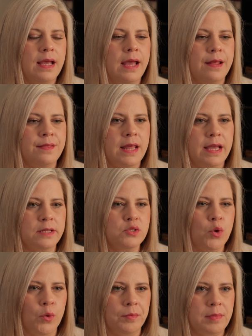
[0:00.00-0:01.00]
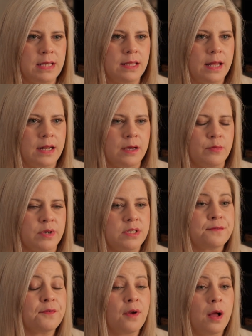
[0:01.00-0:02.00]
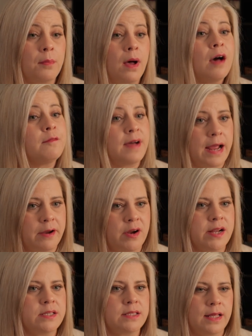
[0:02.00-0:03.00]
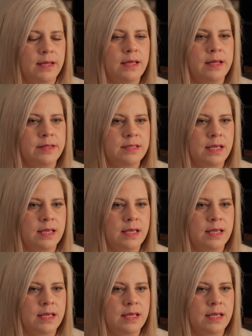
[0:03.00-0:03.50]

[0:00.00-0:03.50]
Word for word: and they had told me that it was from a virus that kids